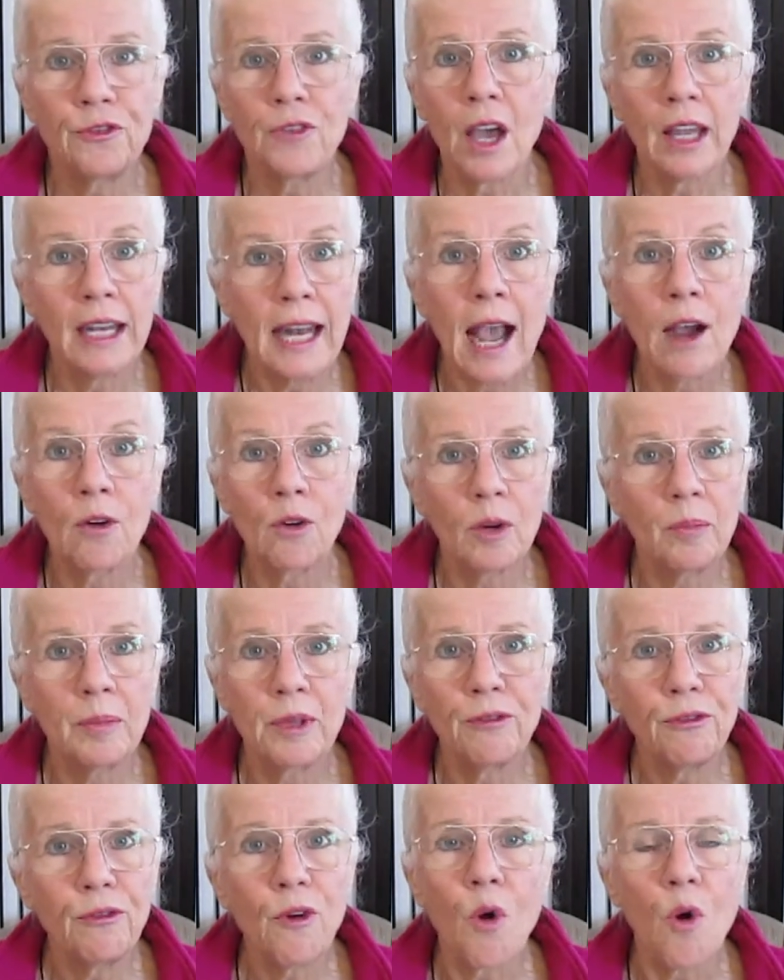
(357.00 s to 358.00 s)
an hour
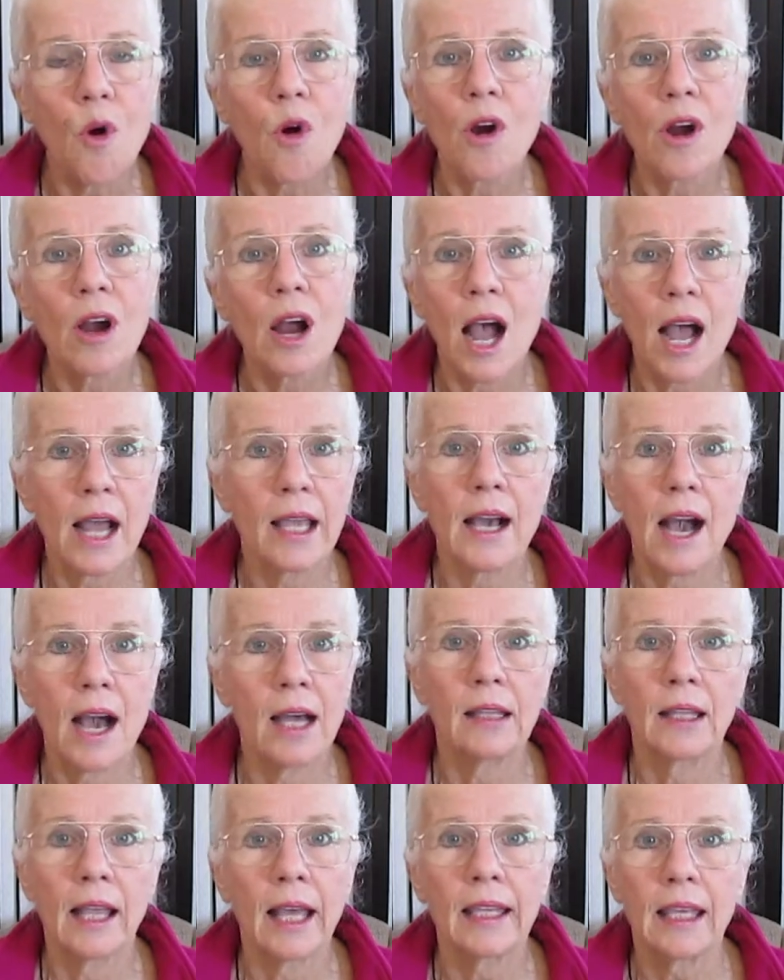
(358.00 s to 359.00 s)
before I
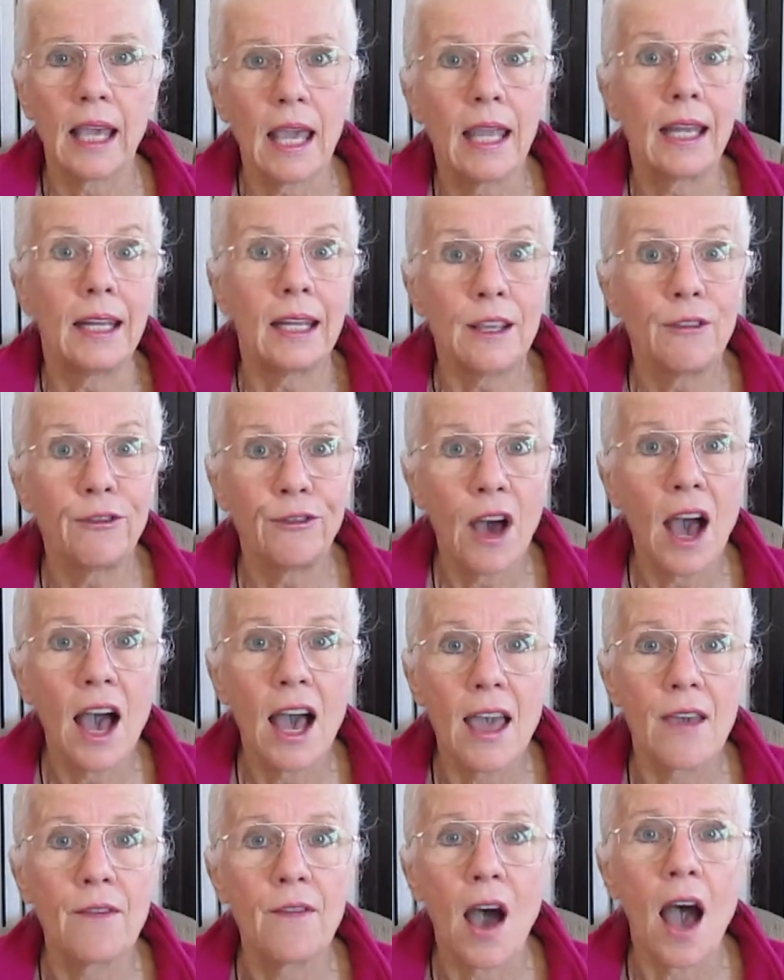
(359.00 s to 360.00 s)
got like
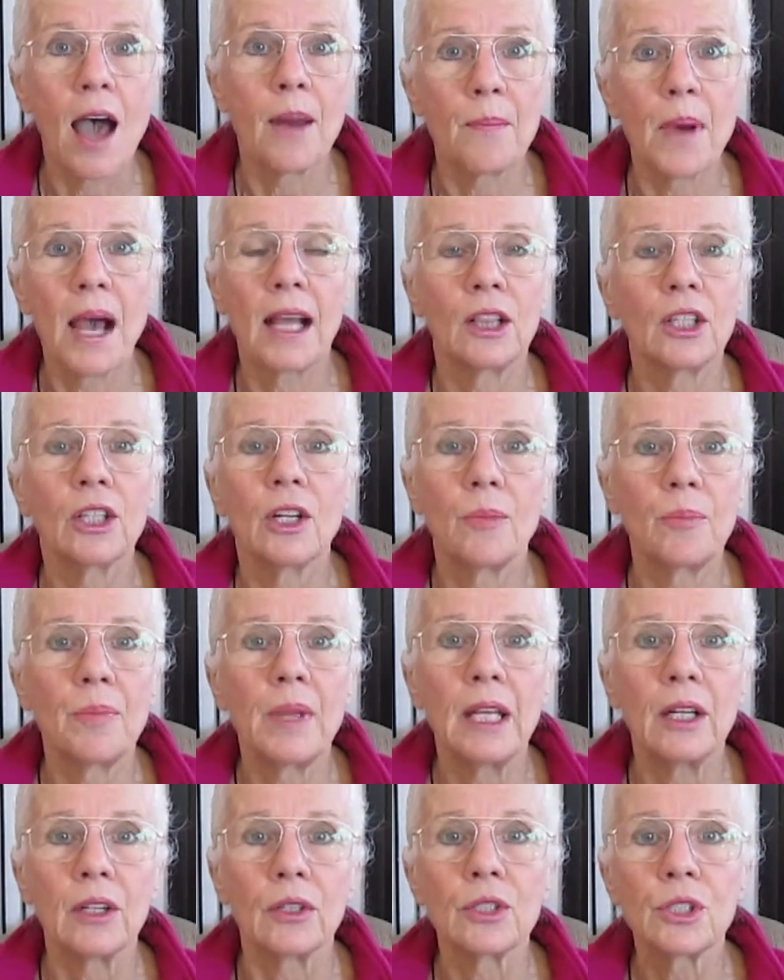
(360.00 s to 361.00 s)
85 on my little
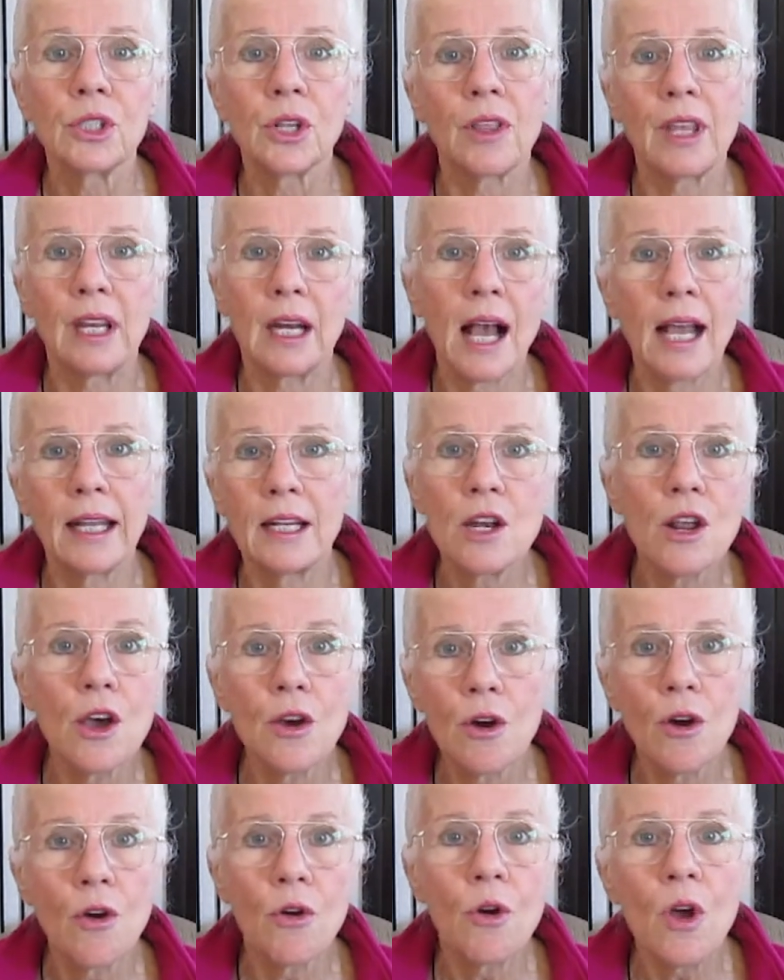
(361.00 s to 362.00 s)
meter. So then I
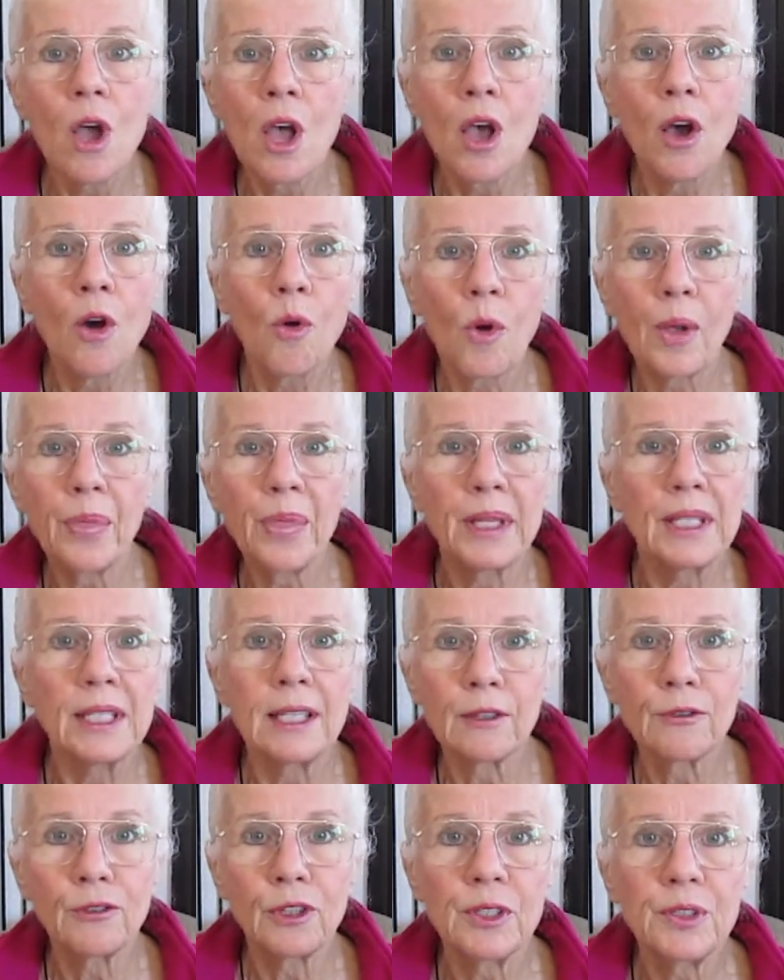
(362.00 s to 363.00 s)
know what the
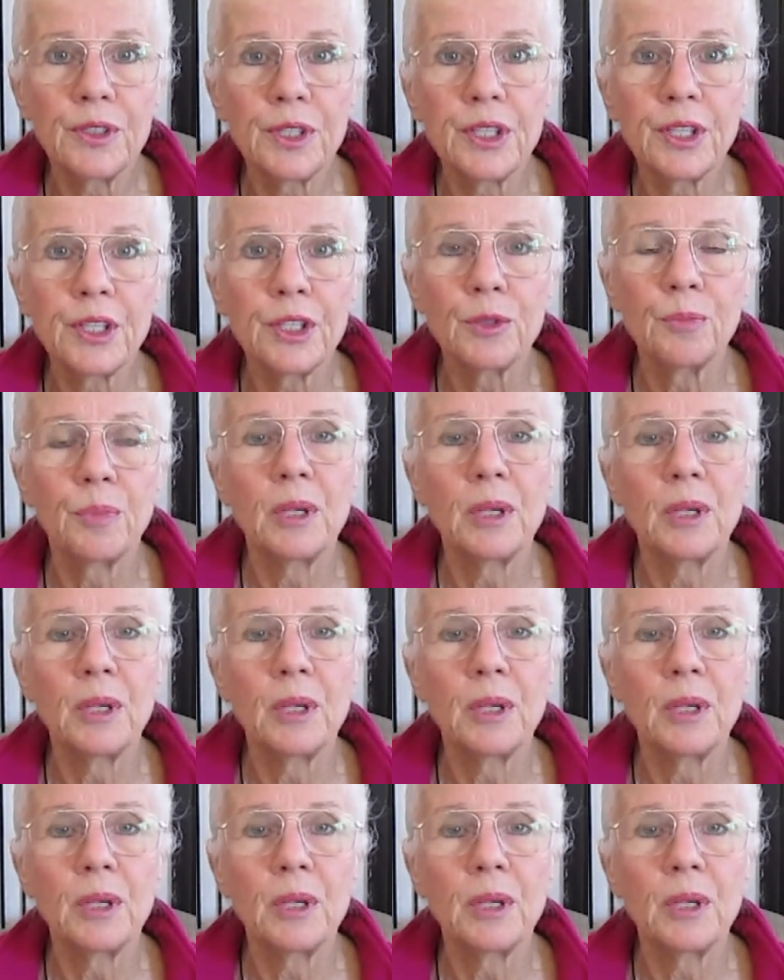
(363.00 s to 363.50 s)
difference is